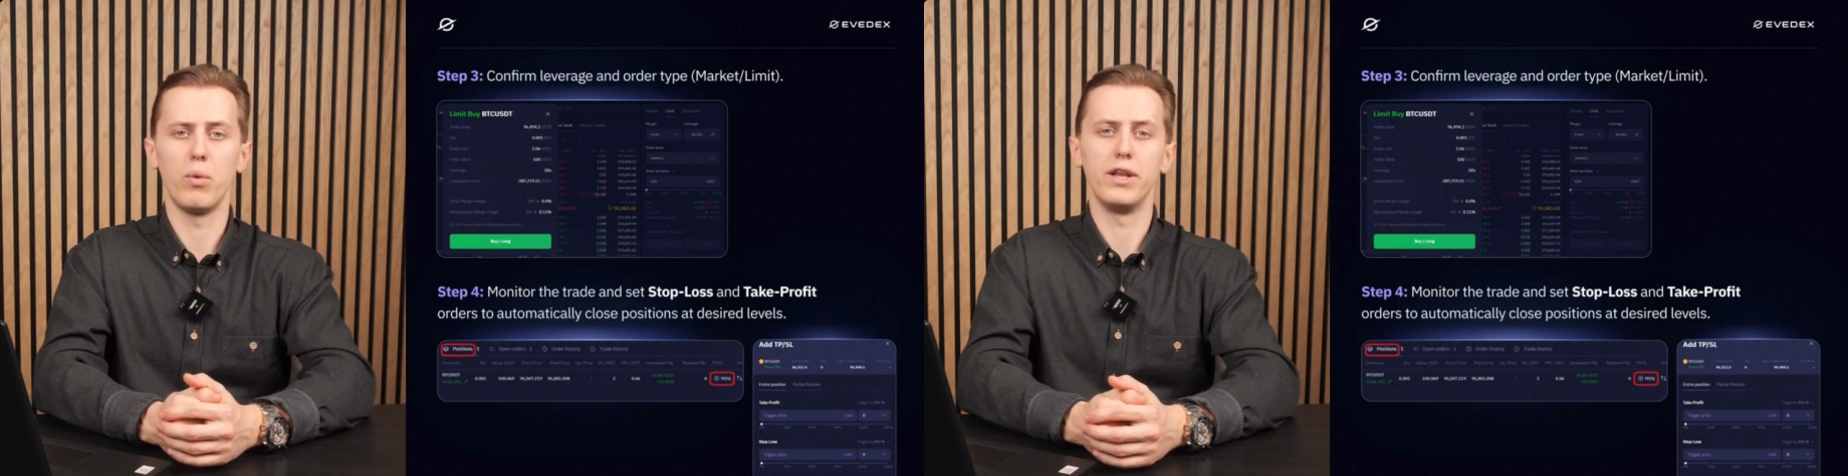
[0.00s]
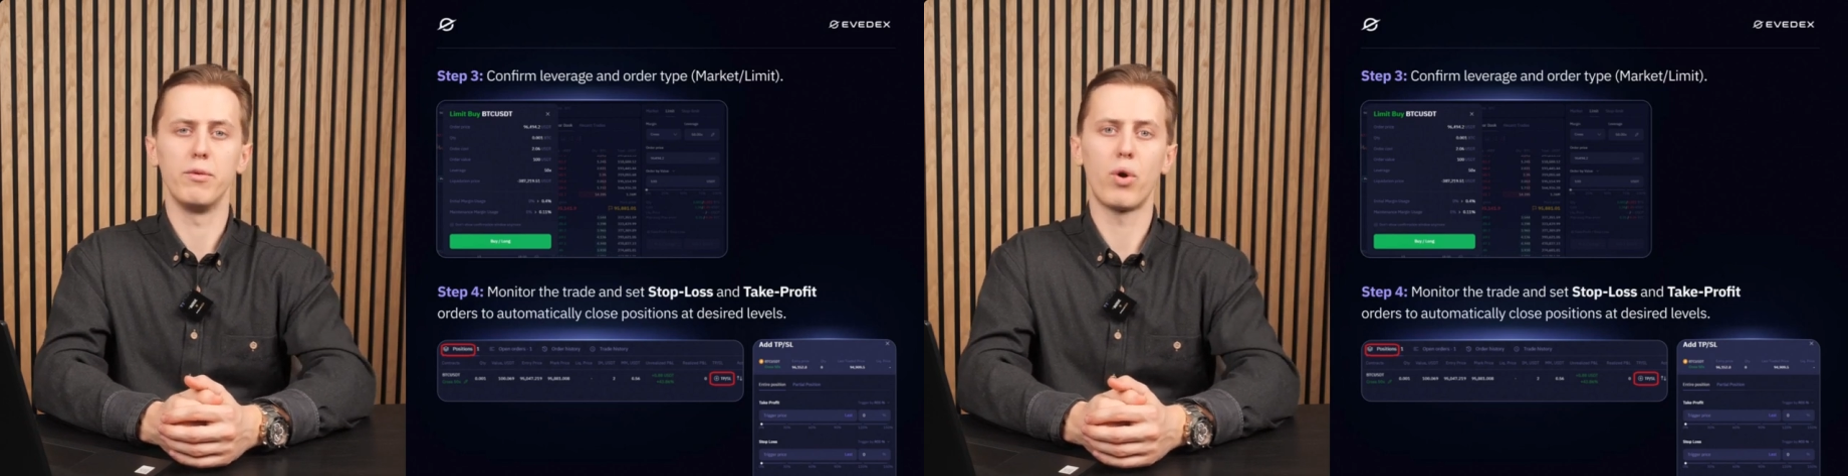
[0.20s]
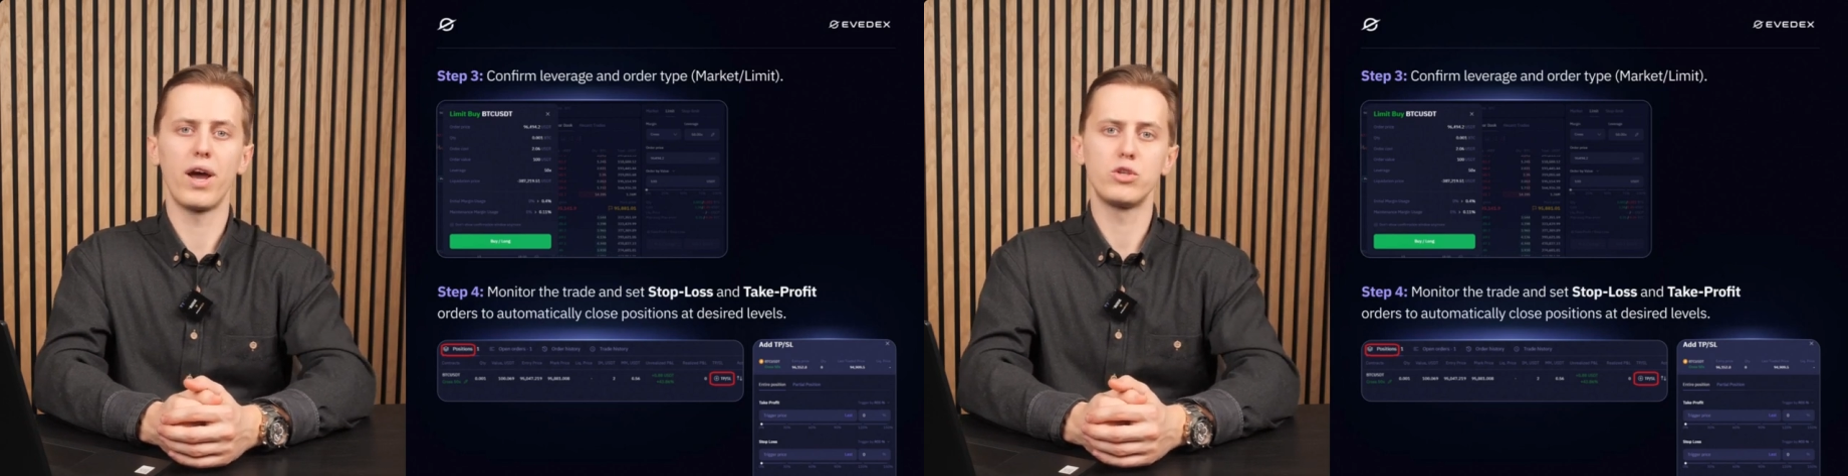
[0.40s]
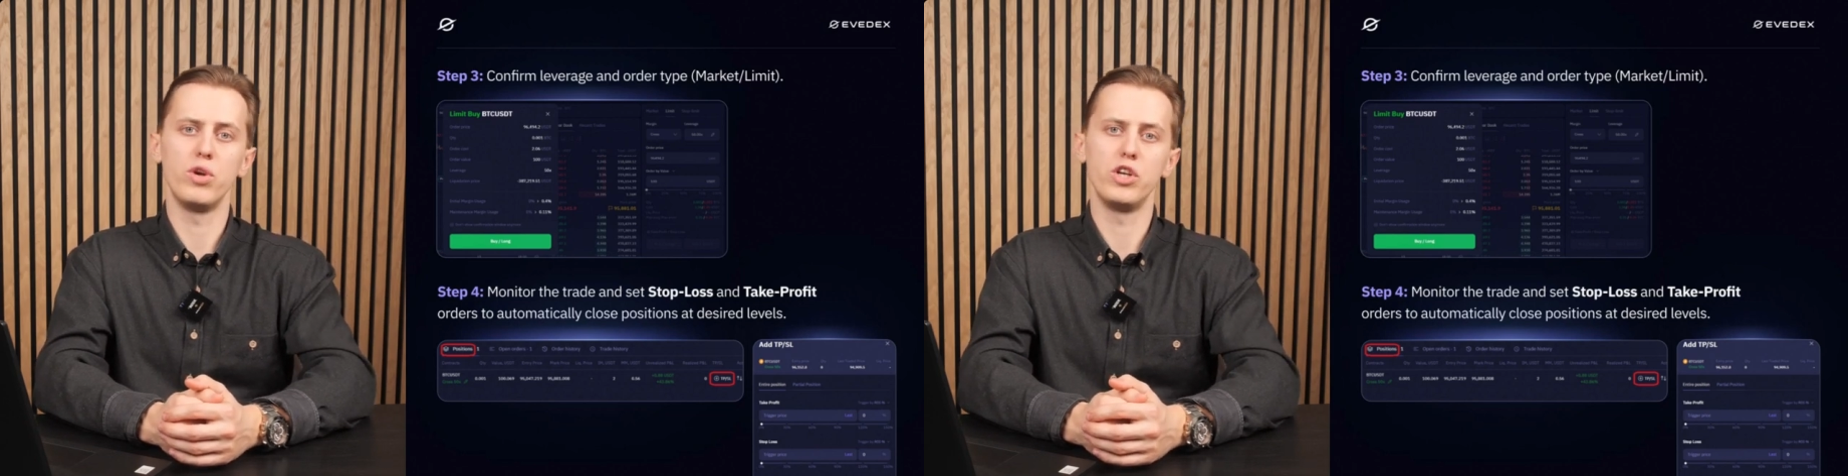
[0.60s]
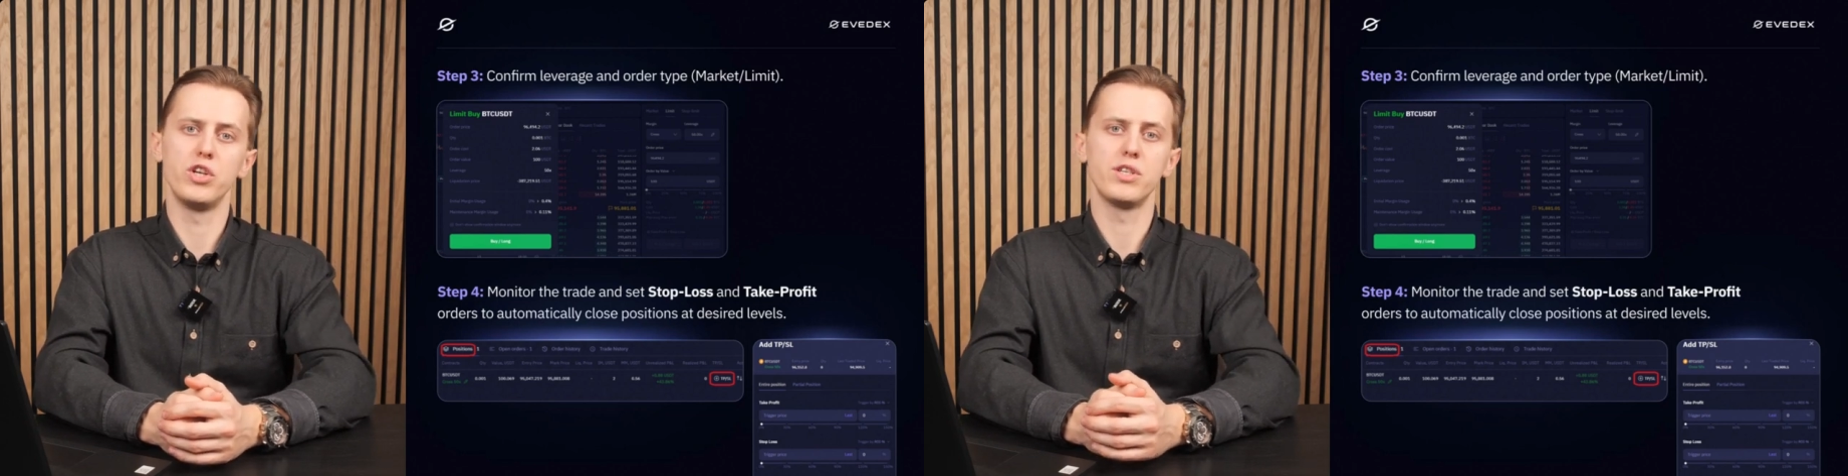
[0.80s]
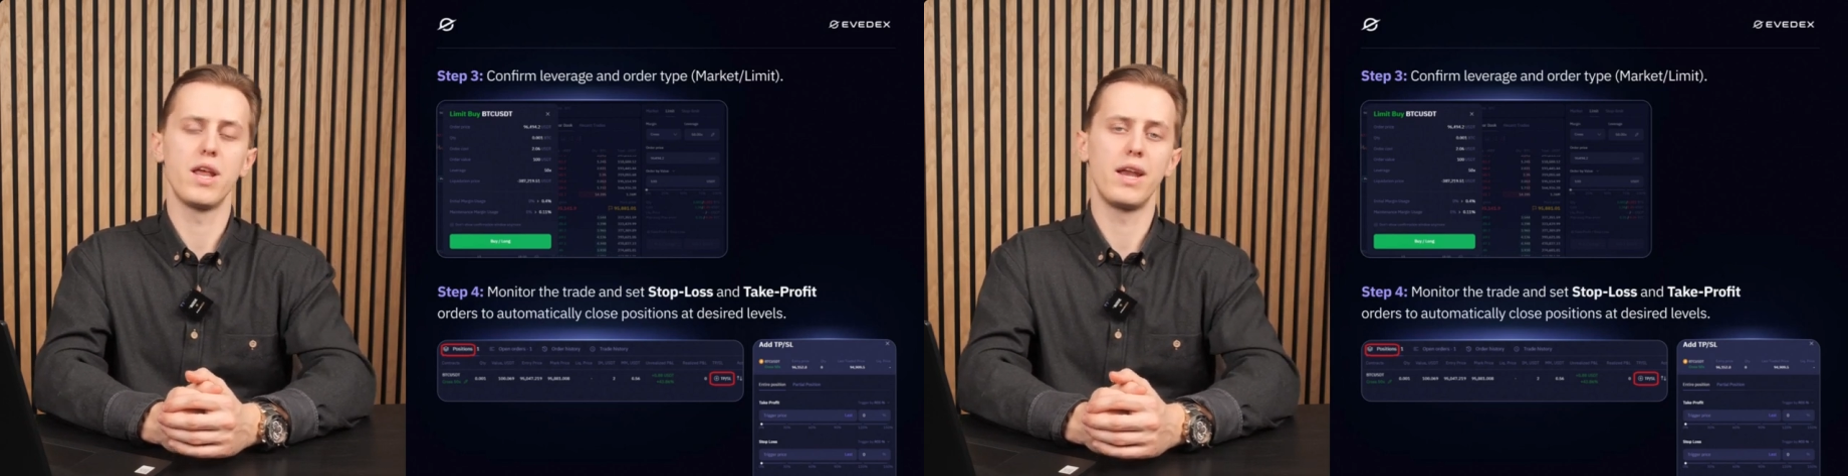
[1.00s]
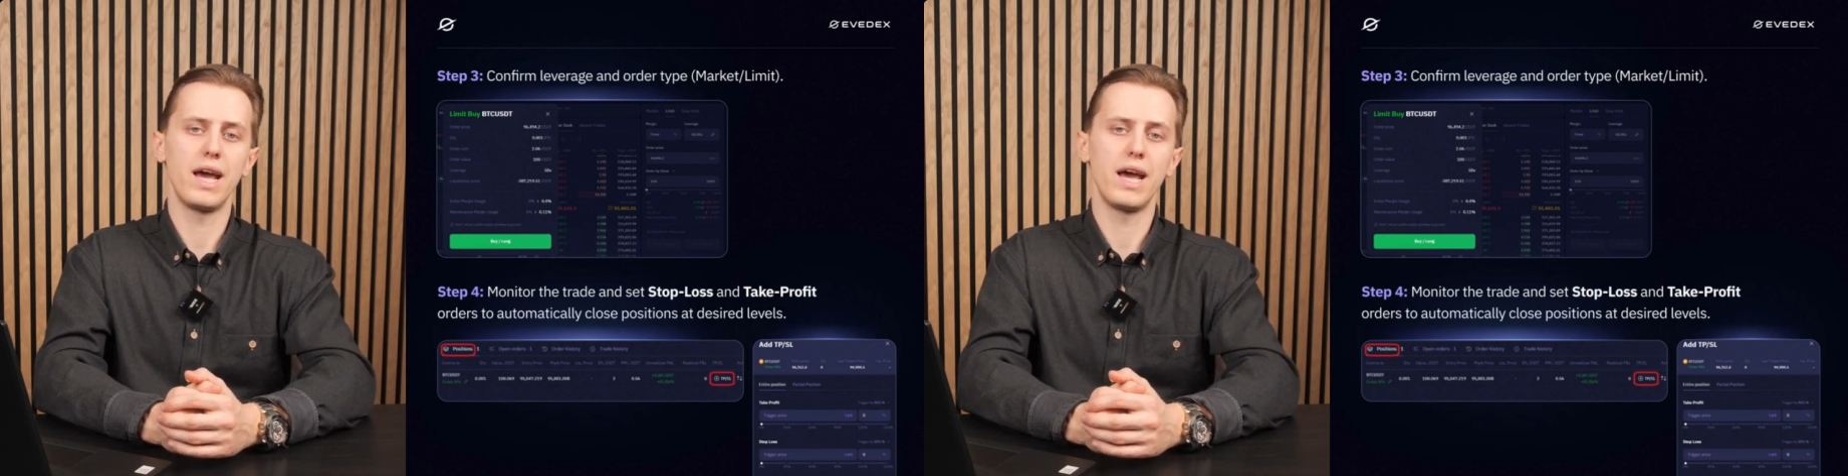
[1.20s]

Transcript: when the price reaches